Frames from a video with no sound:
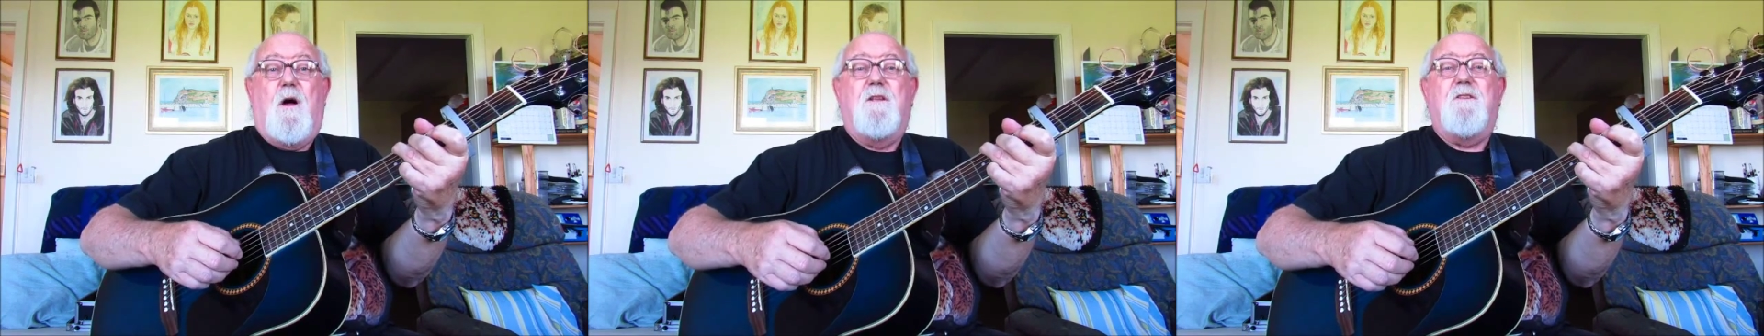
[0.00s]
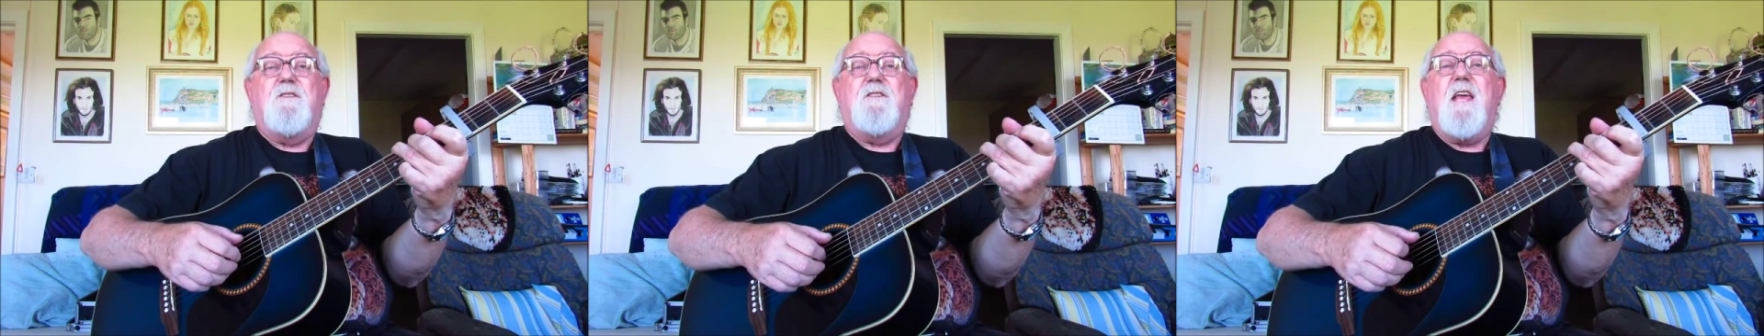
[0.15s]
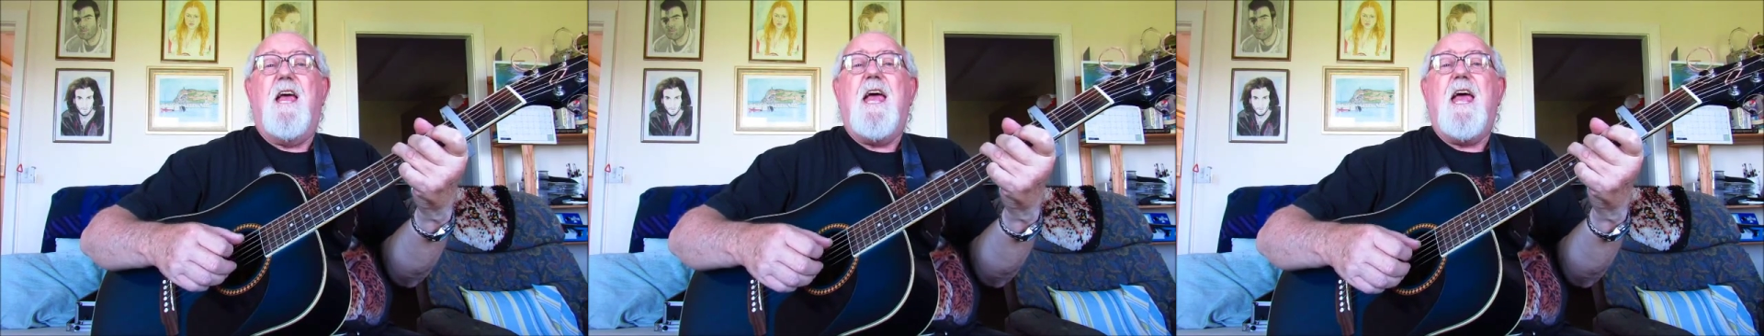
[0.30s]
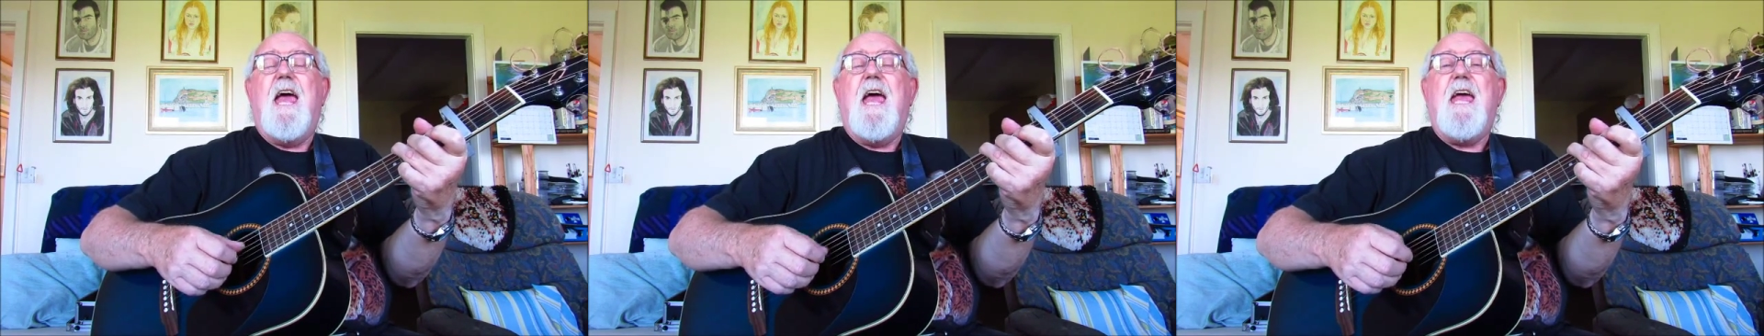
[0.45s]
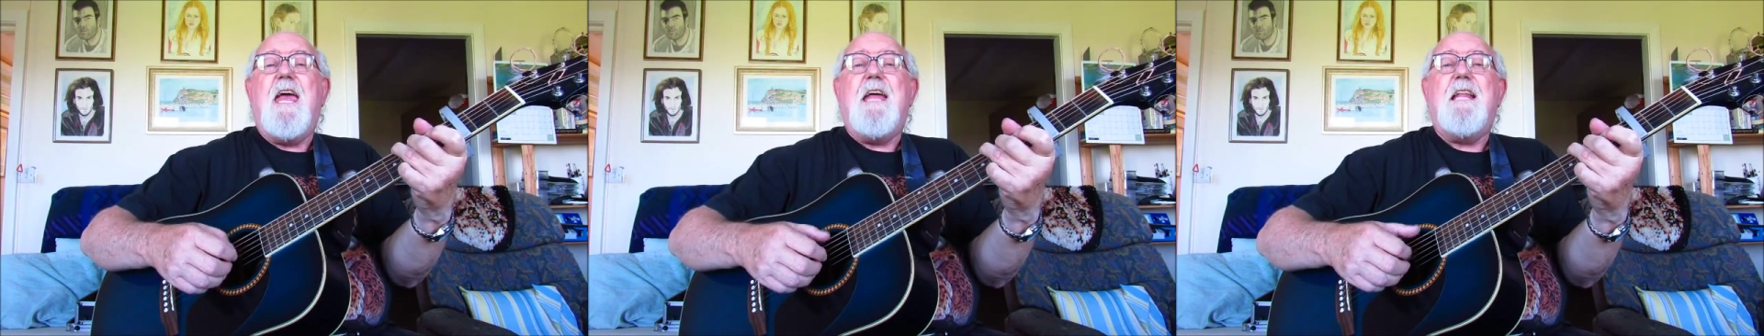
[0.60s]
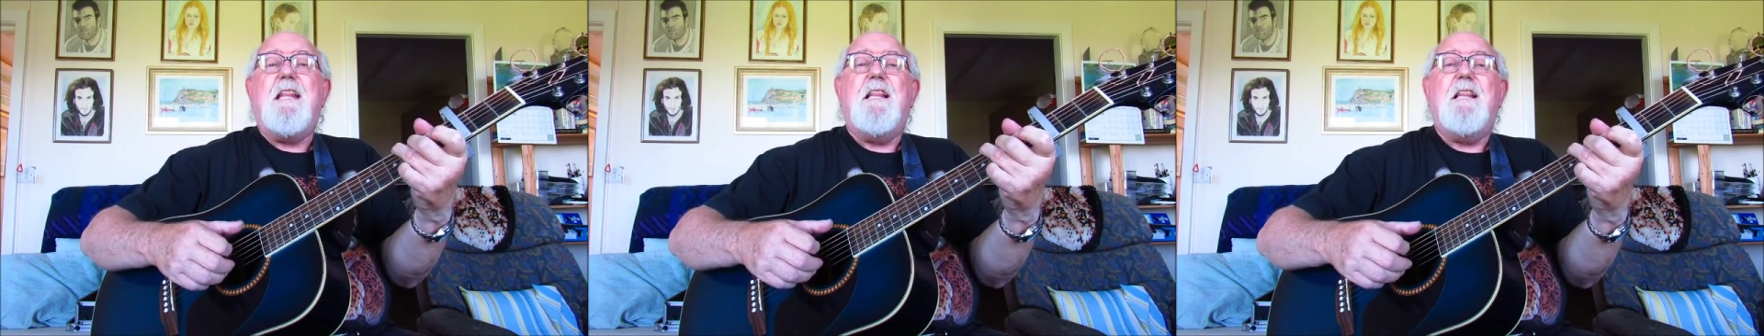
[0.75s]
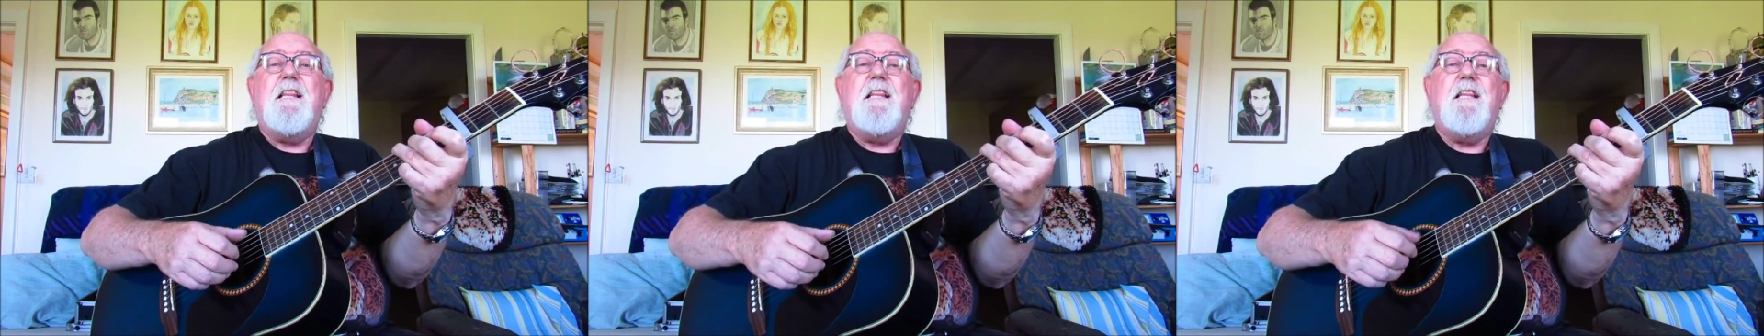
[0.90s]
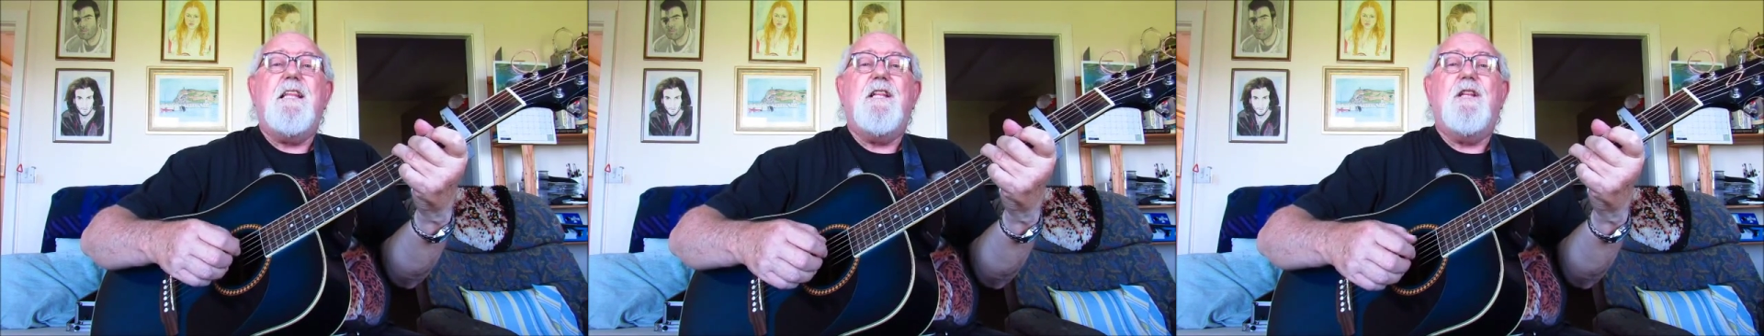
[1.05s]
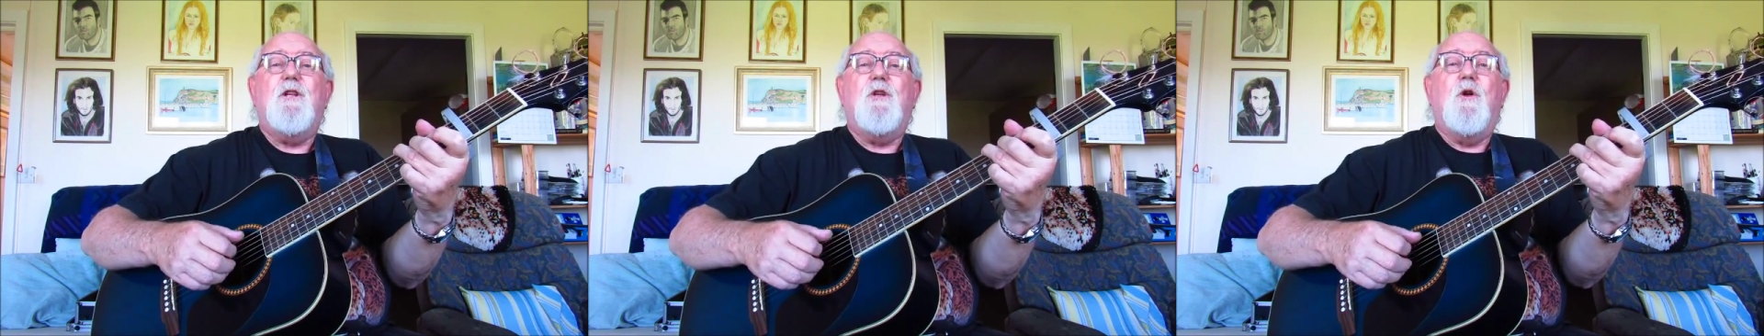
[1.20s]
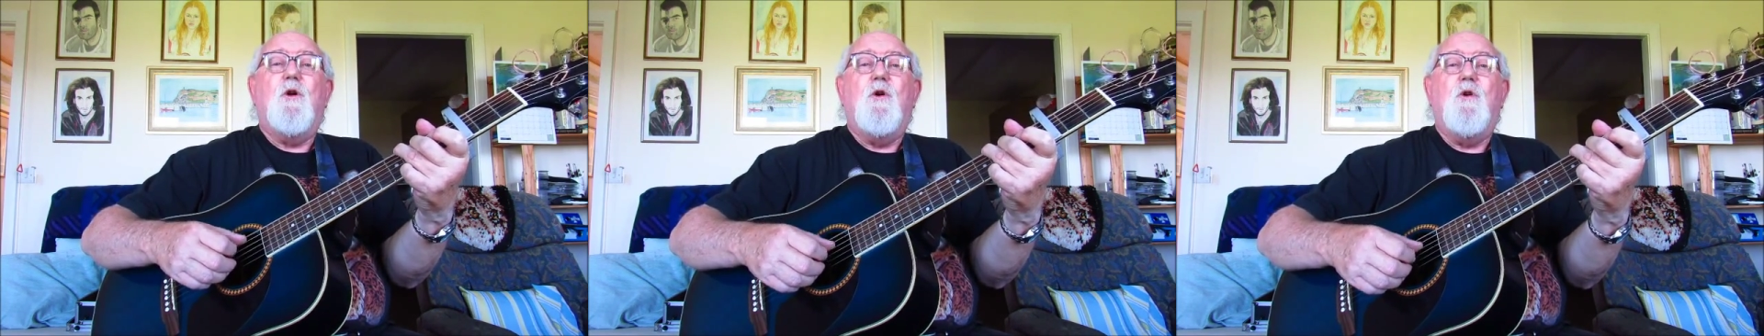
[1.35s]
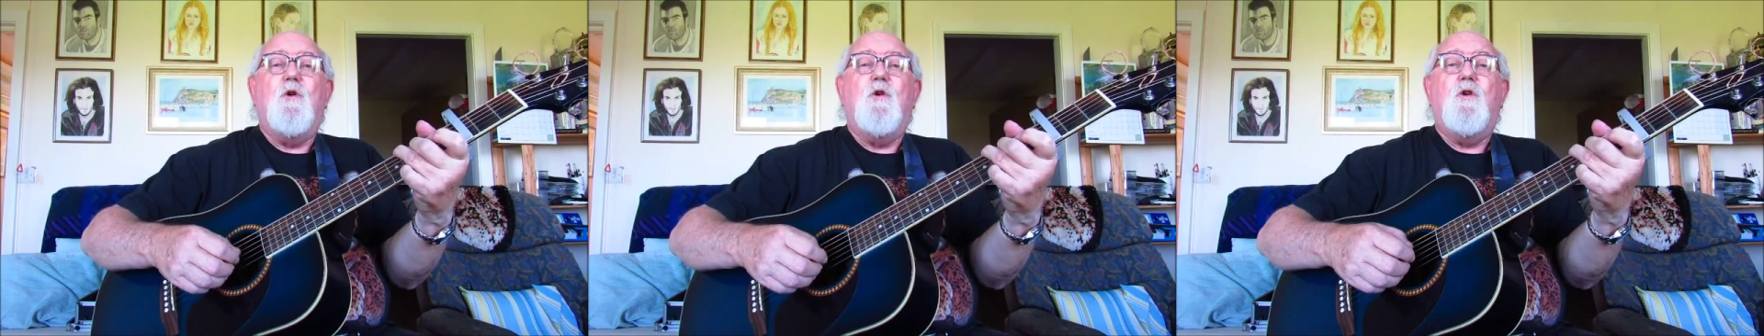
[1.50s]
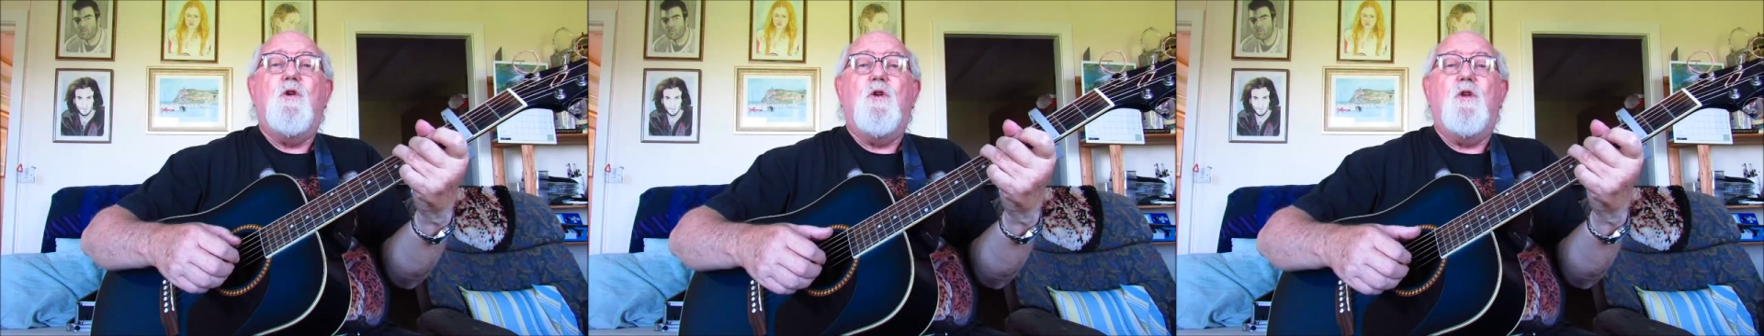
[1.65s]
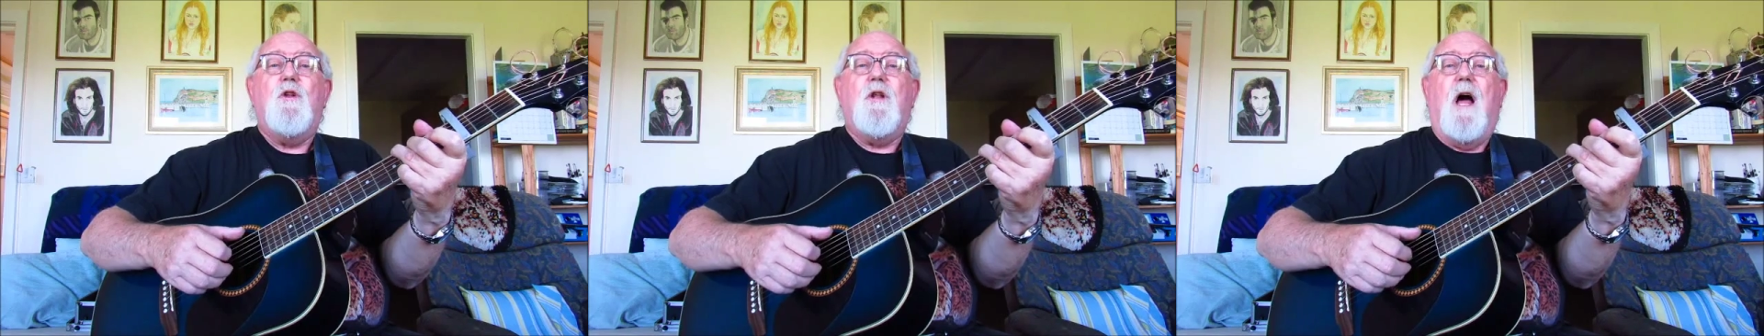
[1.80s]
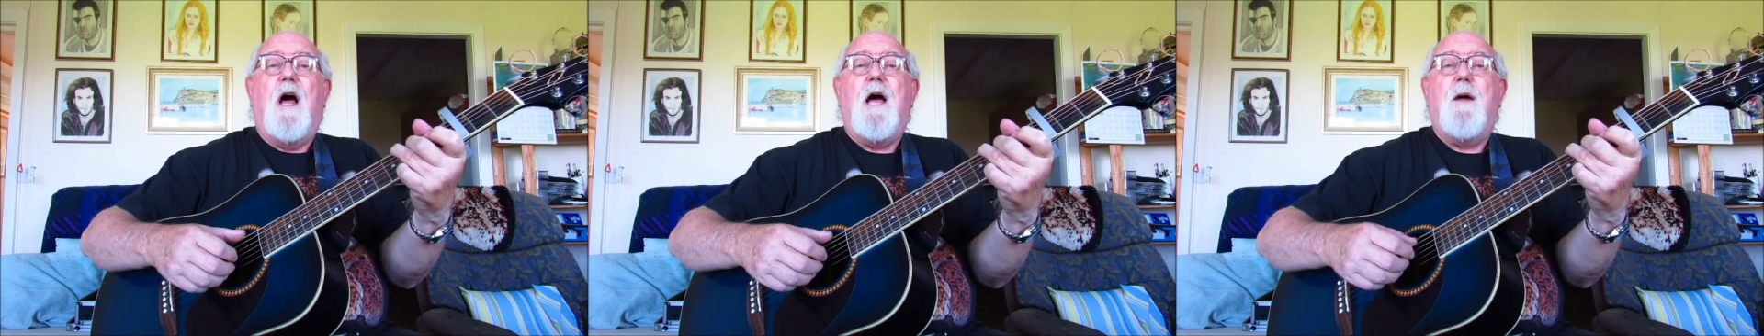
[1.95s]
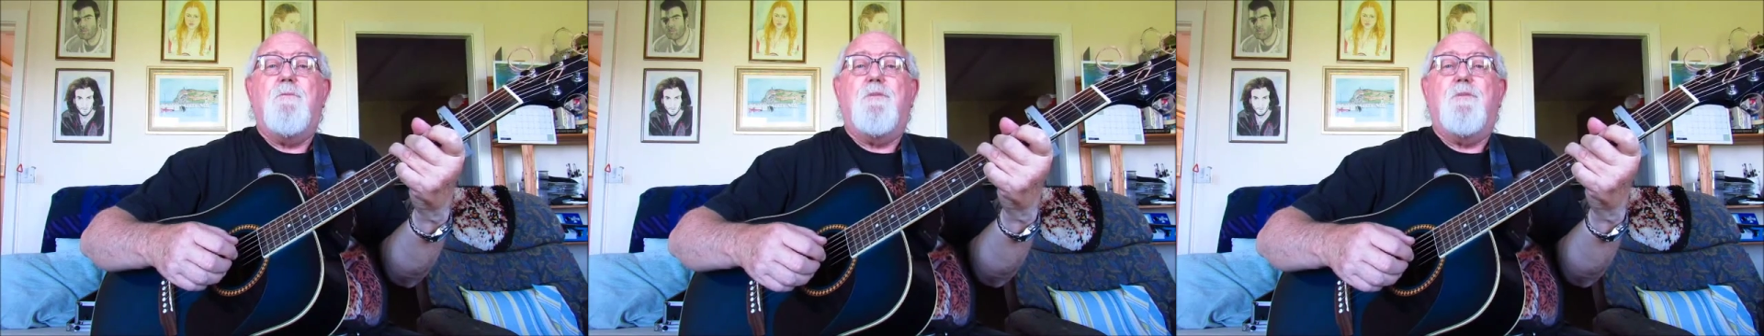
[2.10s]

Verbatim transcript: Once I had a little girl,